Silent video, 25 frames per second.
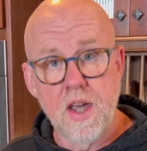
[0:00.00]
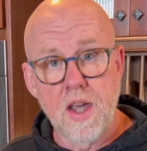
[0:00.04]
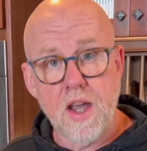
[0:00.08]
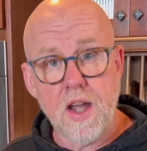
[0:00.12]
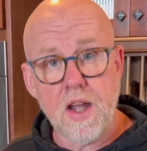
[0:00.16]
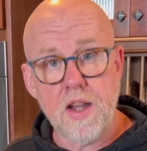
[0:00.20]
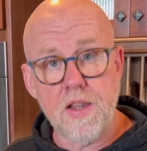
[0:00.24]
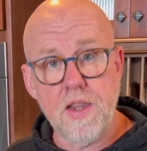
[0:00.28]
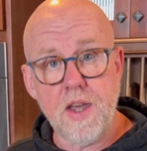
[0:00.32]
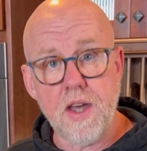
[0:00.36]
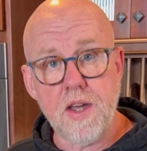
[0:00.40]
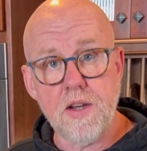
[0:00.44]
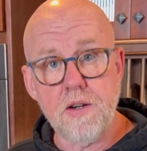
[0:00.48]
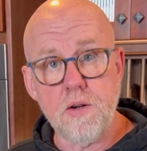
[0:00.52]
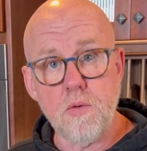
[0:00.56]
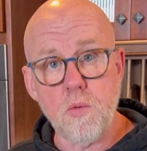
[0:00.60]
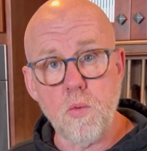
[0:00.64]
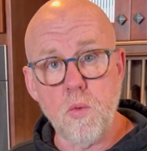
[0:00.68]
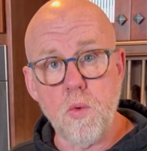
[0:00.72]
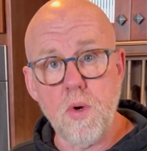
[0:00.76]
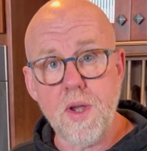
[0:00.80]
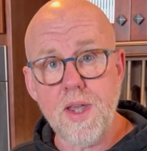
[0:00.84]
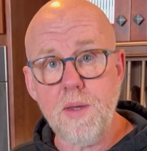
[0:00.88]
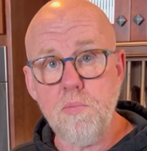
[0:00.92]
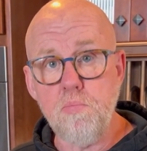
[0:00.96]
and then
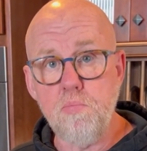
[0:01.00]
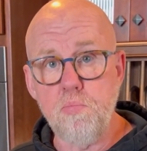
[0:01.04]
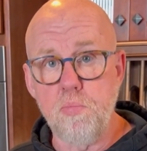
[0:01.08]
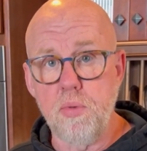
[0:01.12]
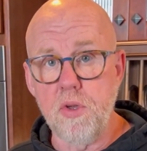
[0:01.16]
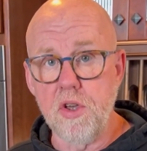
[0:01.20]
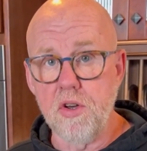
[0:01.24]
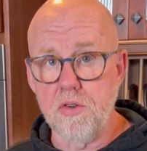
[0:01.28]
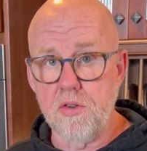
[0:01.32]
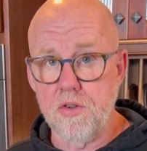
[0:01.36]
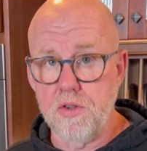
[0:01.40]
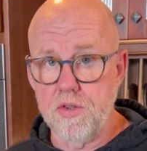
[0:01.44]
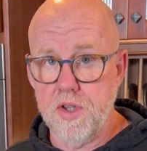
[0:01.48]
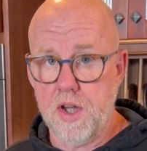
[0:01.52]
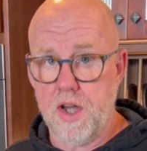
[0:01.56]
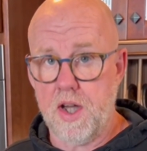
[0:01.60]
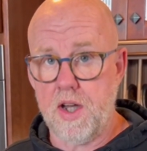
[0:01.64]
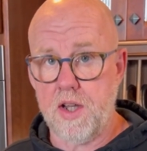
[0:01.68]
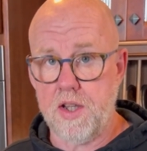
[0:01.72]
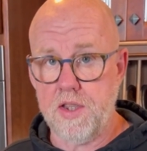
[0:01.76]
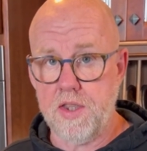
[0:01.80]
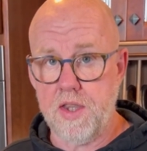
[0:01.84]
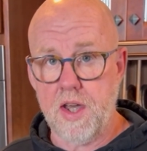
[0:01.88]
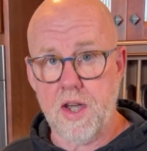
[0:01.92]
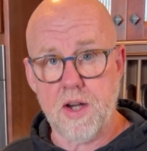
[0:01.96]
we build
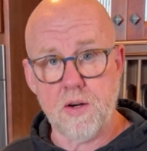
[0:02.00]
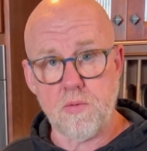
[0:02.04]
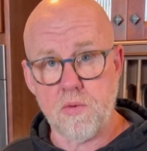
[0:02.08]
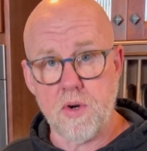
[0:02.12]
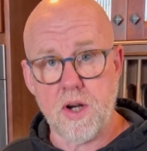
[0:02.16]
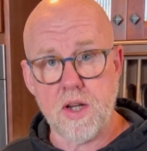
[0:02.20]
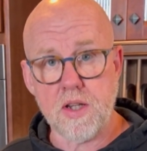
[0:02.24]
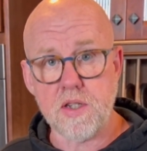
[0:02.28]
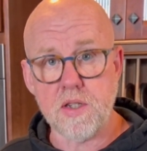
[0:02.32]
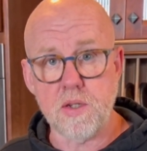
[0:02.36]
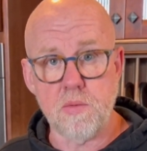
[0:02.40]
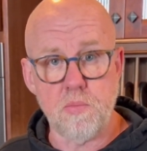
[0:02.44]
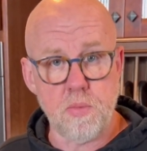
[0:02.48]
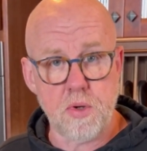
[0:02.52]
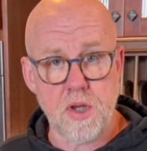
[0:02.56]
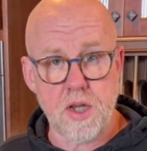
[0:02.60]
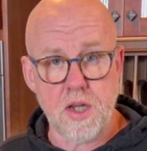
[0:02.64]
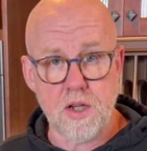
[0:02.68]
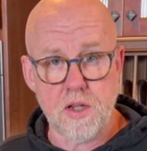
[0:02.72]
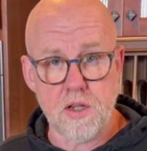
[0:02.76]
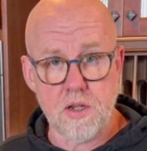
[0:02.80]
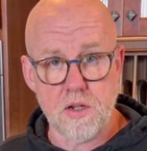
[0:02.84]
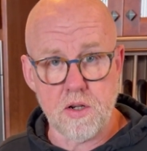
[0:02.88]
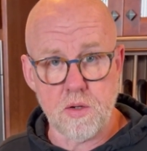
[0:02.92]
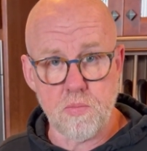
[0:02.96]
on that recipe
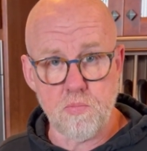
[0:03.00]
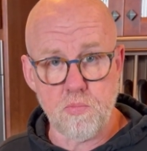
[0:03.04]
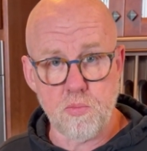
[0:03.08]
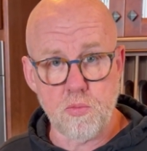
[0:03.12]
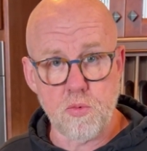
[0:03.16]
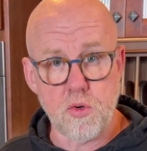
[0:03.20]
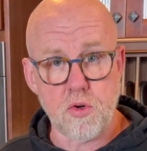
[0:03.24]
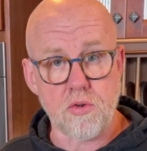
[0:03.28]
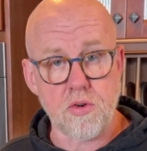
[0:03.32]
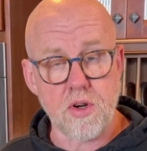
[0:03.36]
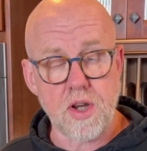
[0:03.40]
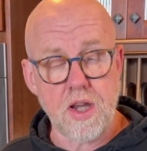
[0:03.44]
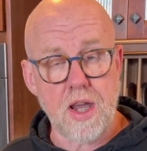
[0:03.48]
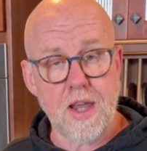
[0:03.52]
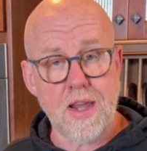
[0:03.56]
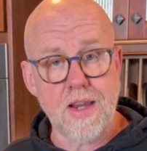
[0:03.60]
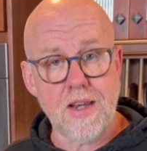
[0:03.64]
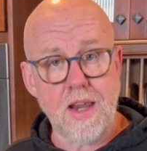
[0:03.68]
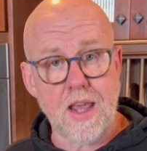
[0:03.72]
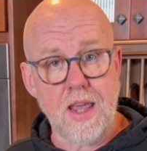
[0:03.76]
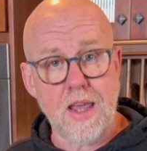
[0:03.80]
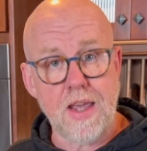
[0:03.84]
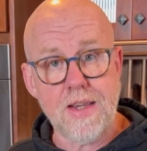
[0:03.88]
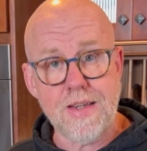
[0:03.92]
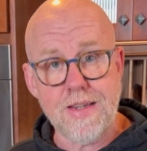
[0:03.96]
to
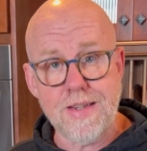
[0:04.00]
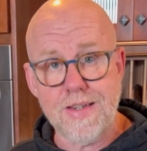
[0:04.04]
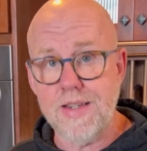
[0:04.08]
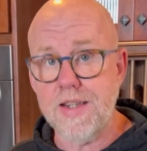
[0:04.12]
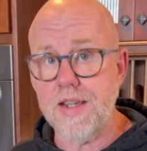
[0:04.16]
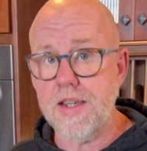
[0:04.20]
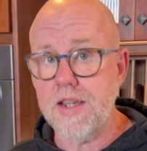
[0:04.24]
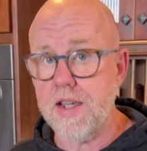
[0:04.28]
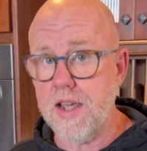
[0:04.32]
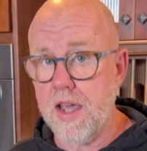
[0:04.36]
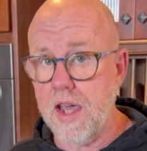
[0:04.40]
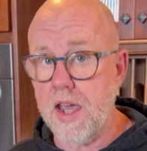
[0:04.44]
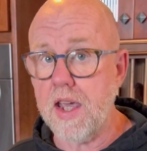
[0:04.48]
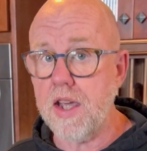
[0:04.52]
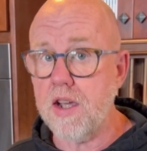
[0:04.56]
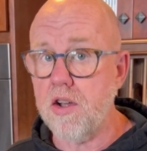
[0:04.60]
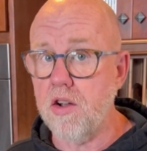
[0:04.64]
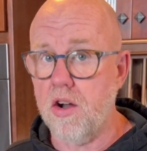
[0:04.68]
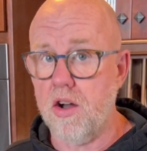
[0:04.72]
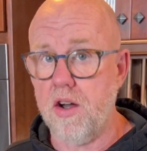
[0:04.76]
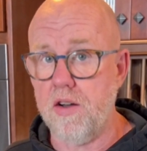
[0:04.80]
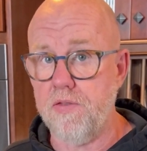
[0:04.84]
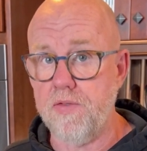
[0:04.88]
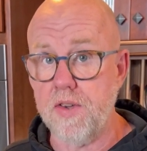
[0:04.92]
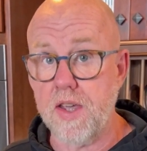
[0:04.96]
create NDK
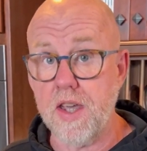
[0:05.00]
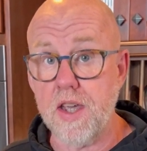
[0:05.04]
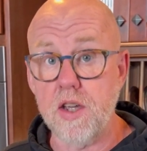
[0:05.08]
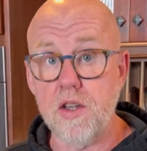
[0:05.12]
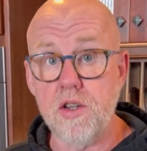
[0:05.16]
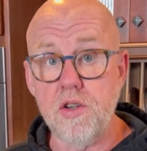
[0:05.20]
coffee,